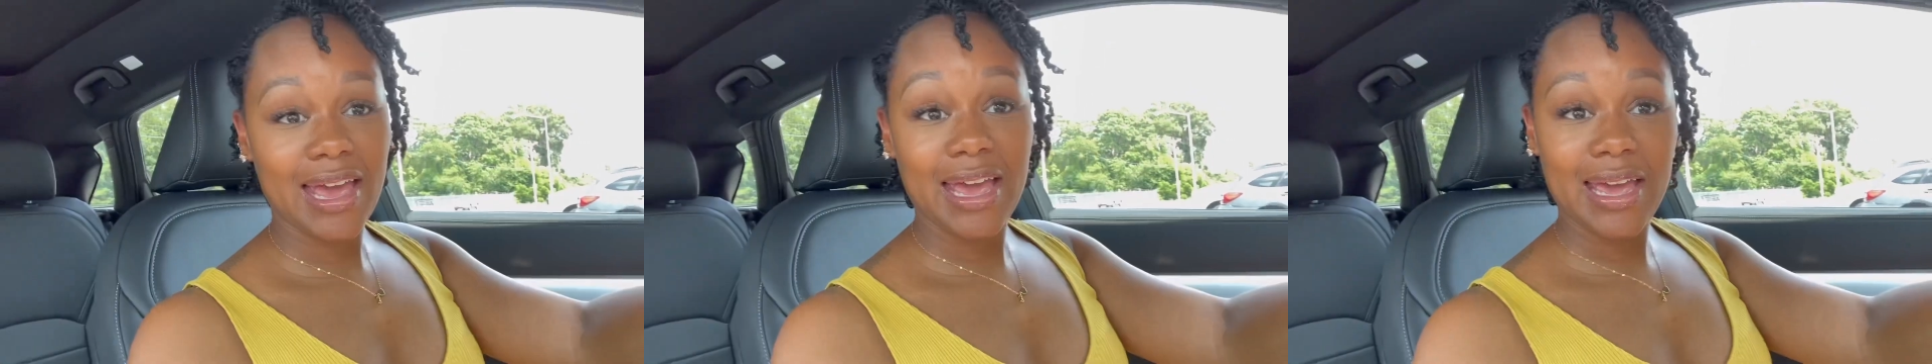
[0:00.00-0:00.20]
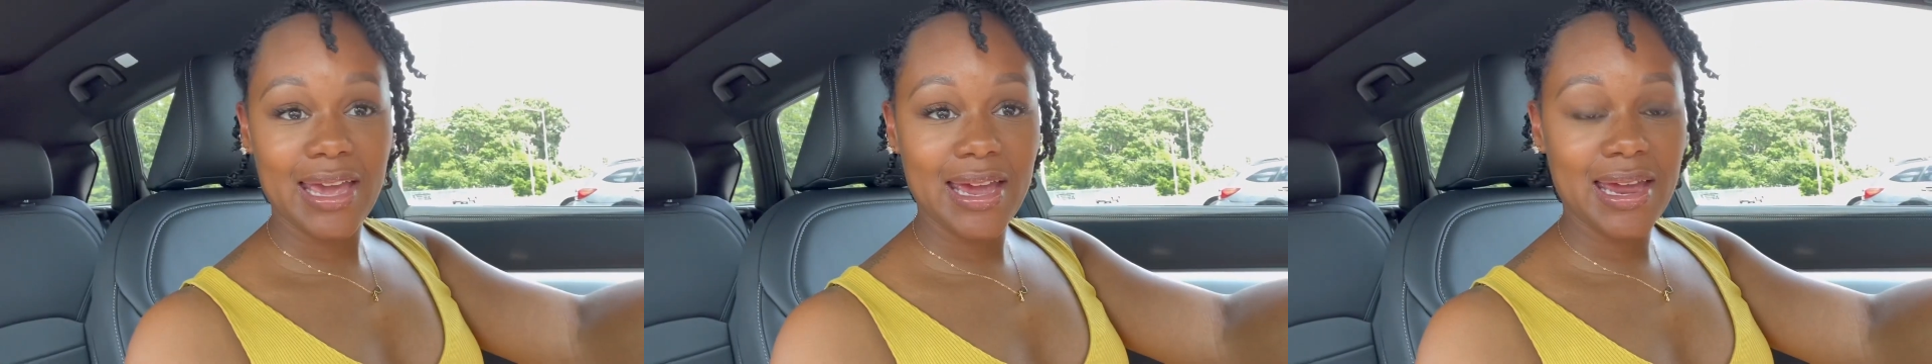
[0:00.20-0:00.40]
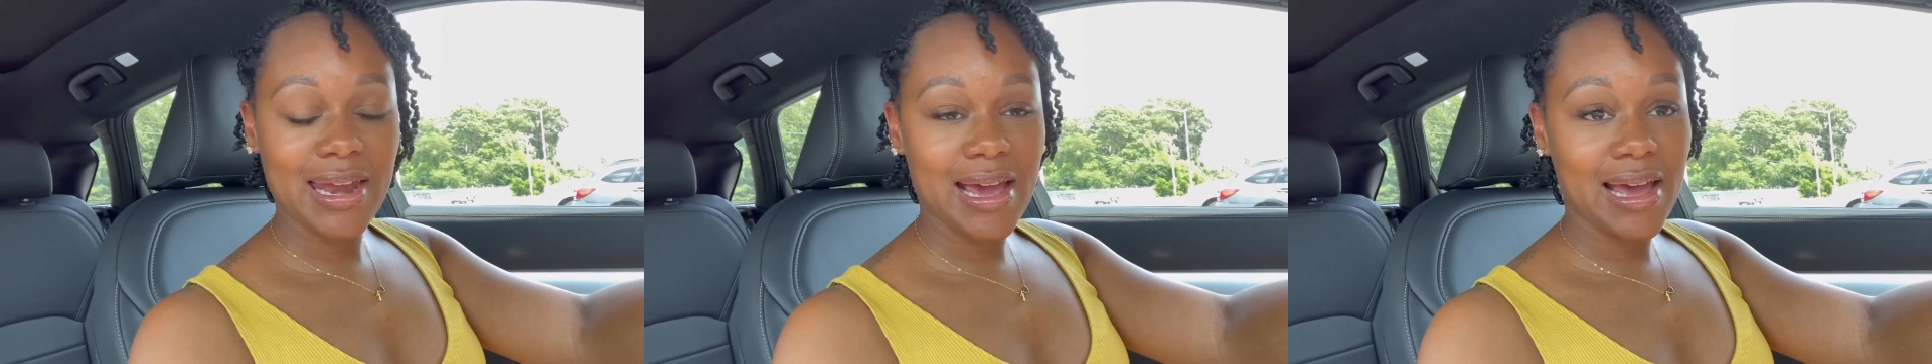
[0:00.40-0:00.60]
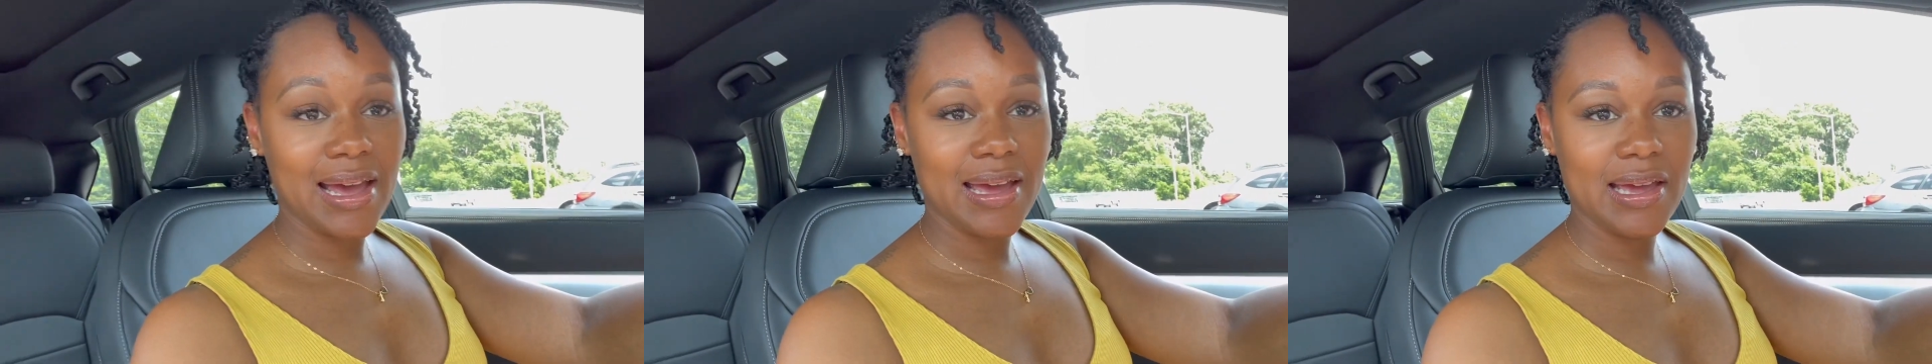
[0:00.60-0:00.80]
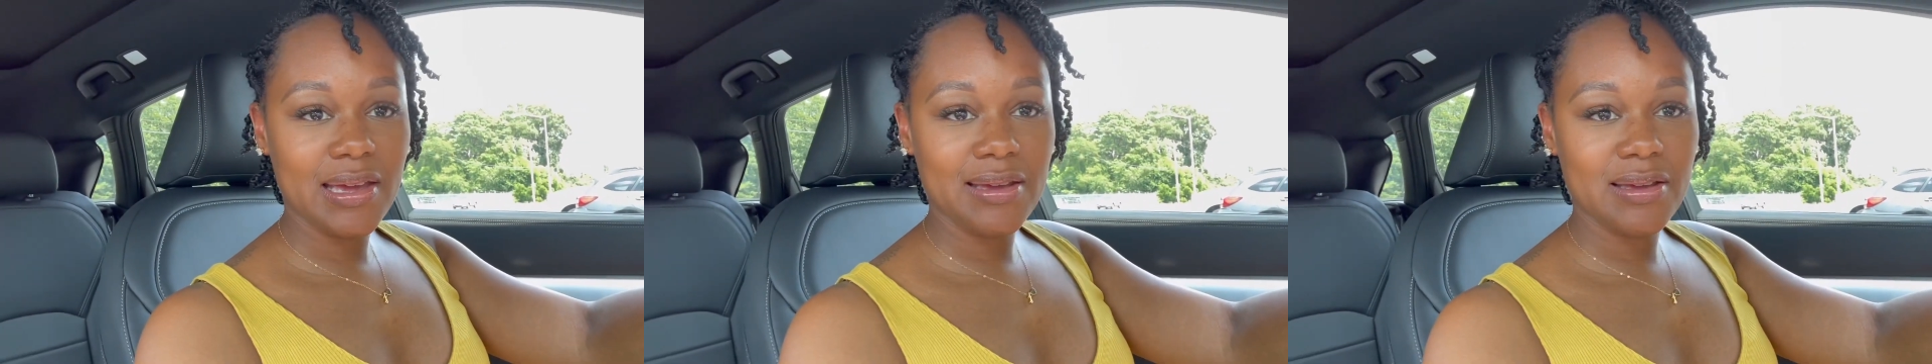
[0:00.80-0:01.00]
and I
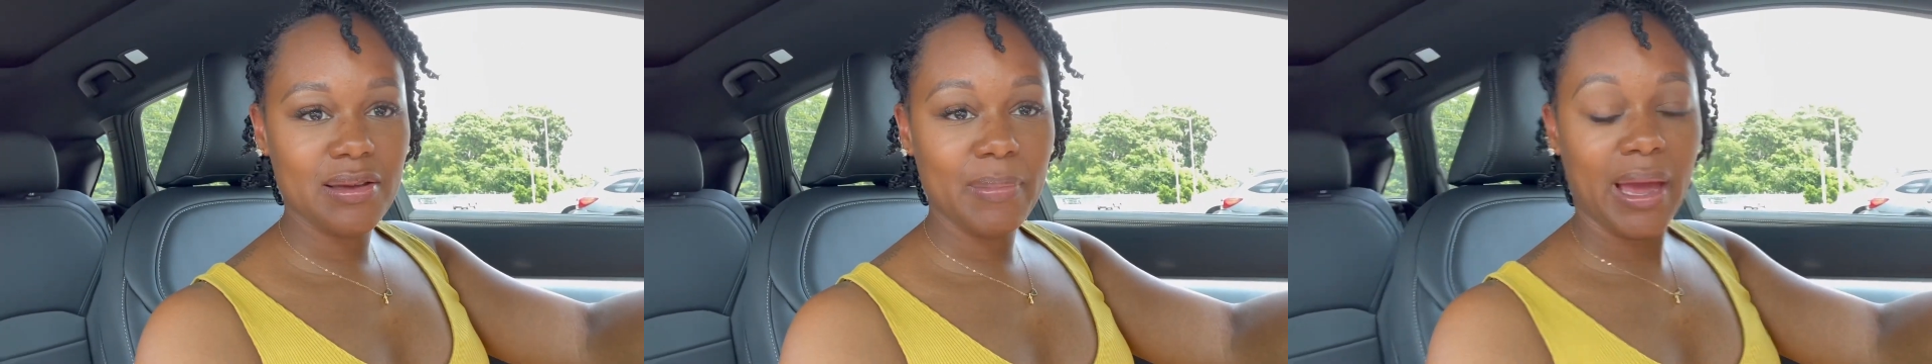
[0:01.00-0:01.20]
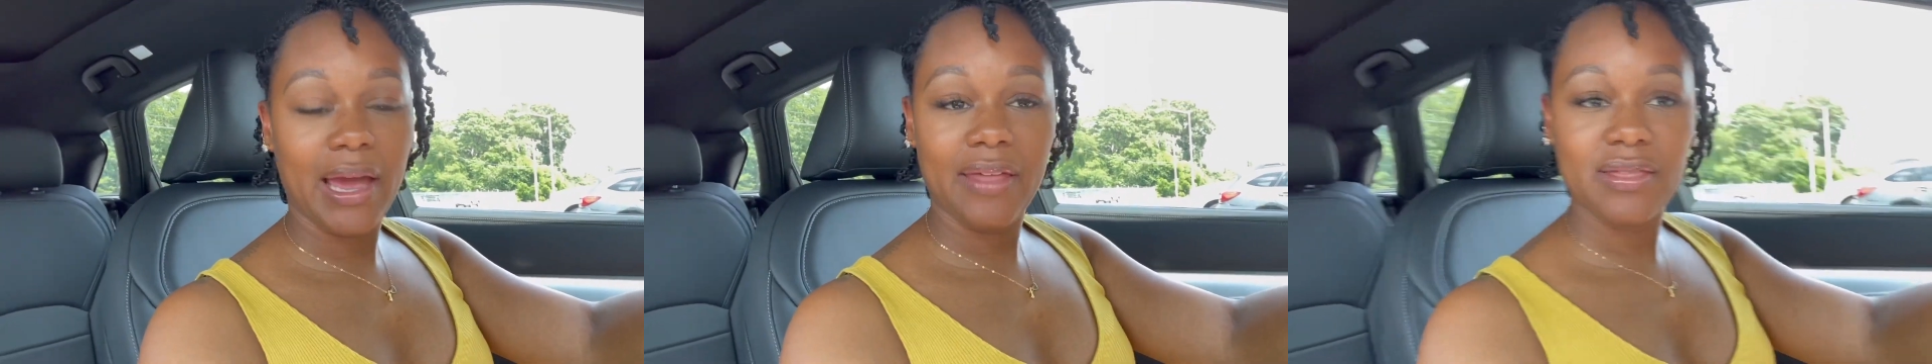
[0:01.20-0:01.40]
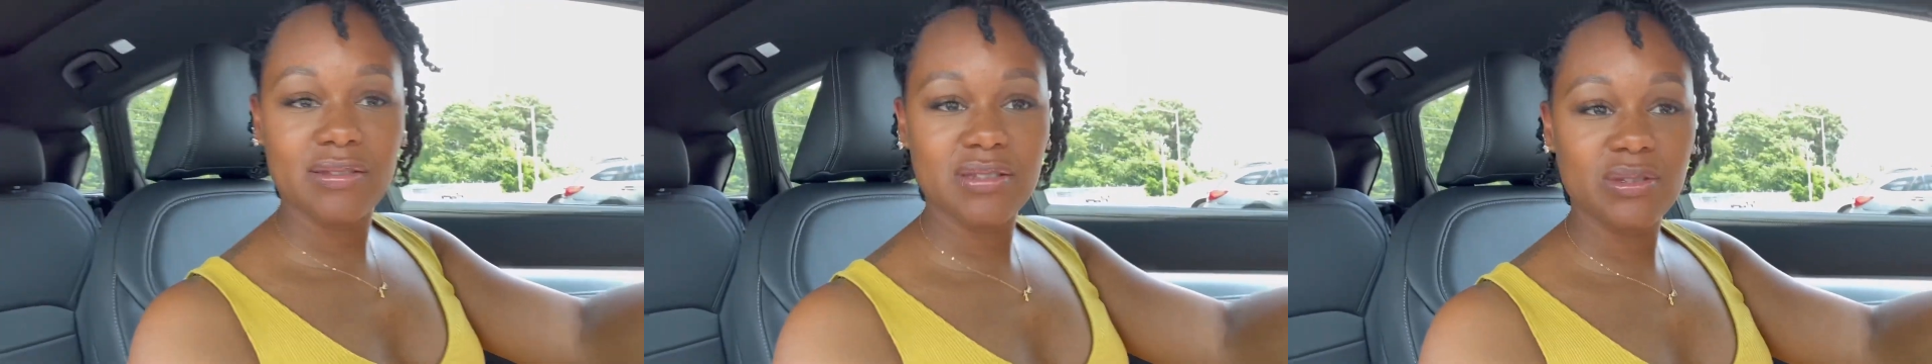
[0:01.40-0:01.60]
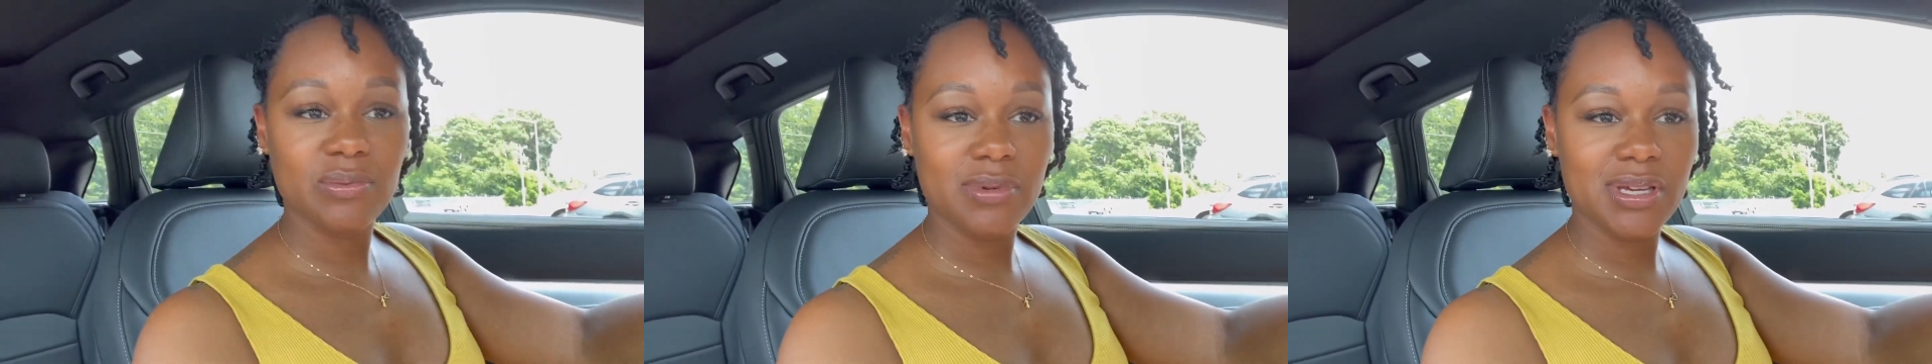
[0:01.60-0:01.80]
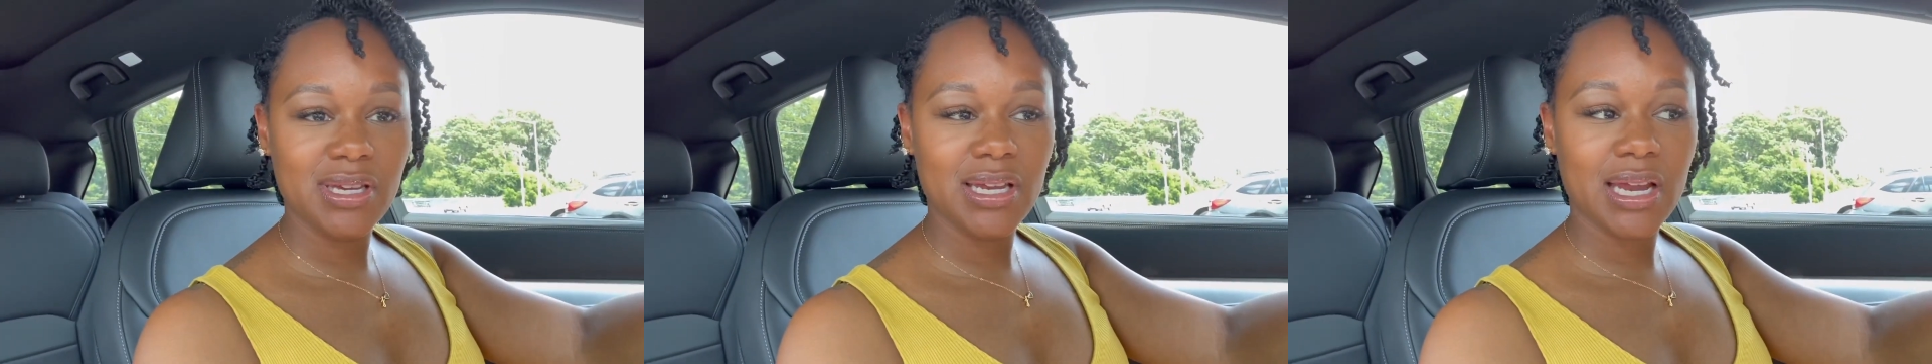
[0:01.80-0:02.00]
am at the
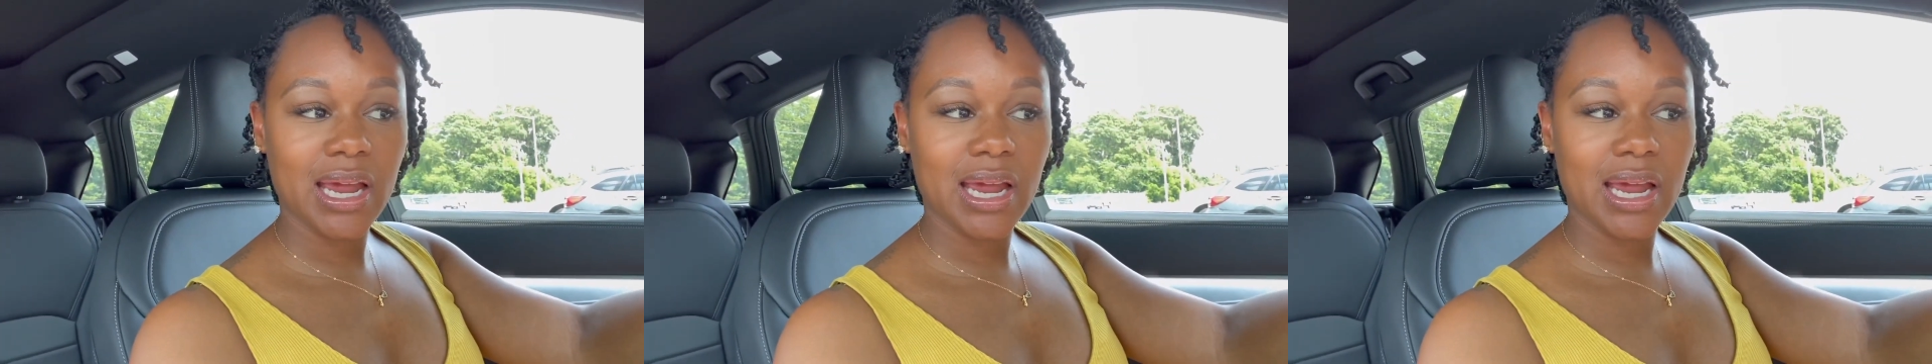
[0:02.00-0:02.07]
suite,